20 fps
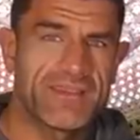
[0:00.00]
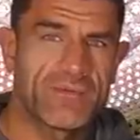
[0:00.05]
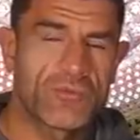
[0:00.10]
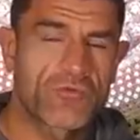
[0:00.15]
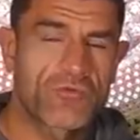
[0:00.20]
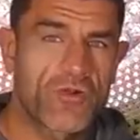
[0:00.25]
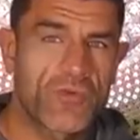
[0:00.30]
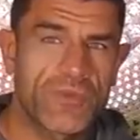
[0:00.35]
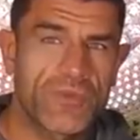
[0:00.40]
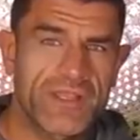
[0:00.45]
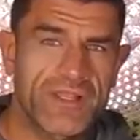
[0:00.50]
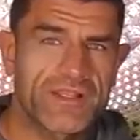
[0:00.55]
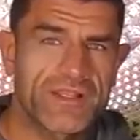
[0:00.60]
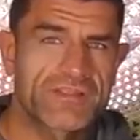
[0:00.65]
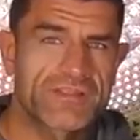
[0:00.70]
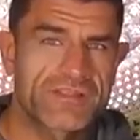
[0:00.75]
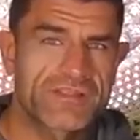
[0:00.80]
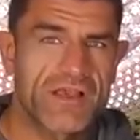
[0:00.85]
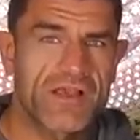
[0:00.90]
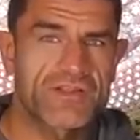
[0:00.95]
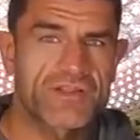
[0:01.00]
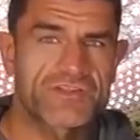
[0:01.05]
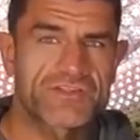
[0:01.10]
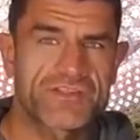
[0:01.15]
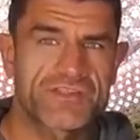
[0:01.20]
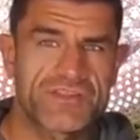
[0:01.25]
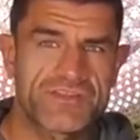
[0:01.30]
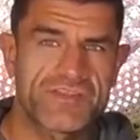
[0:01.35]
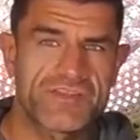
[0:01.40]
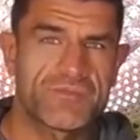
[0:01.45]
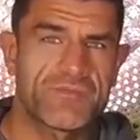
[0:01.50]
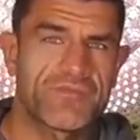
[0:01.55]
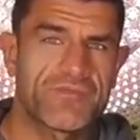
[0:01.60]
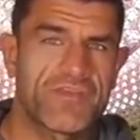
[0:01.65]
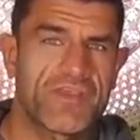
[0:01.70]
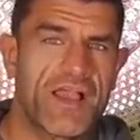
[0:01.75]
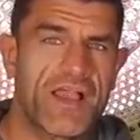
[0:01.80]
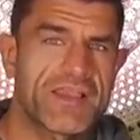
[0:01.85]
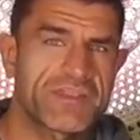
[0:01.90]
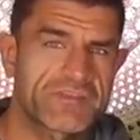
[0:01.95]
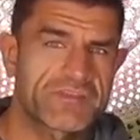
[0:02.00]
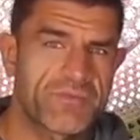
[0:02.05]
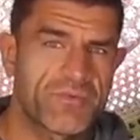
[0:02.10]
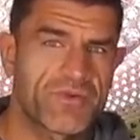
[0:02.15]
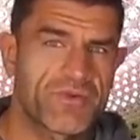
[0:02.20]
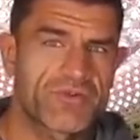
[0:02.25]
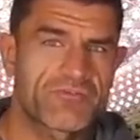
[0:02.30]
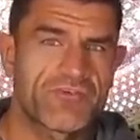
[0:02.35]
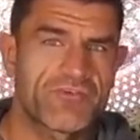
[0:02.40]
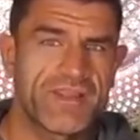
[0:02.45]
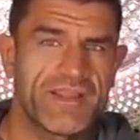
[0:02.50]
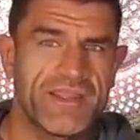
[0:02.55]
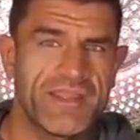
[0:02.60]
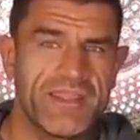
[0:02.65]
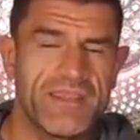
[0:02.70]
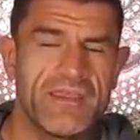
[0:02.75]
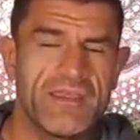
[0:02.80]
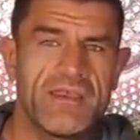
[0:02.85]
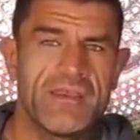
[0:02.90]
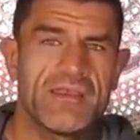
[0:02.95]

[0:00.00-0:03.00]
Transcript: We're only going to touch the tip of the iceberg, really.